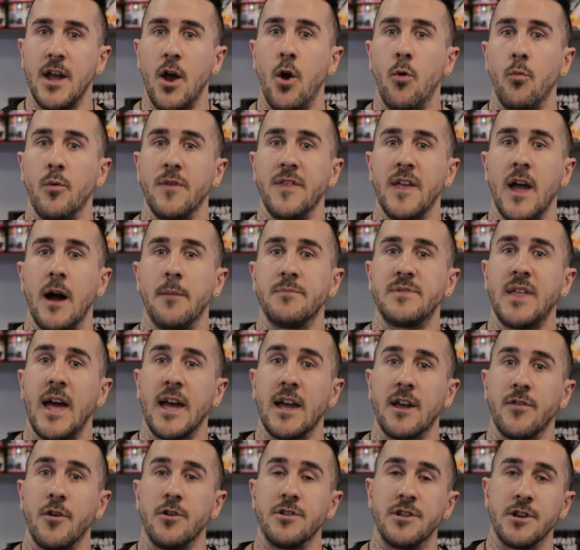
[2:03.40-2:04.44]
to help with the uptake
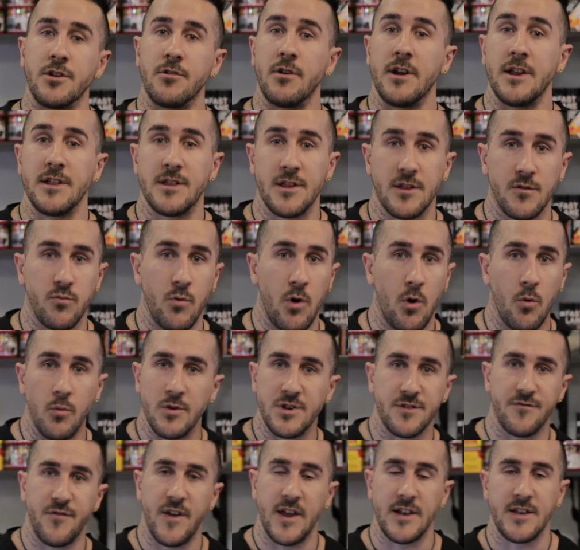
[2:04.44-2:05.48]
of those ingredients as well, which
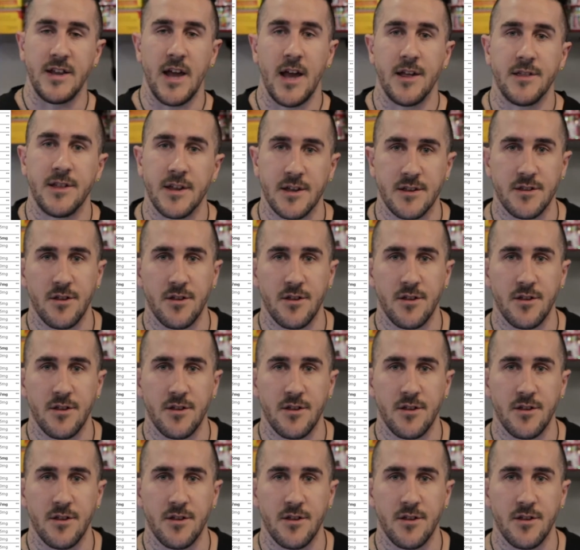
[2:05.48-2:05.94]
is fantastic.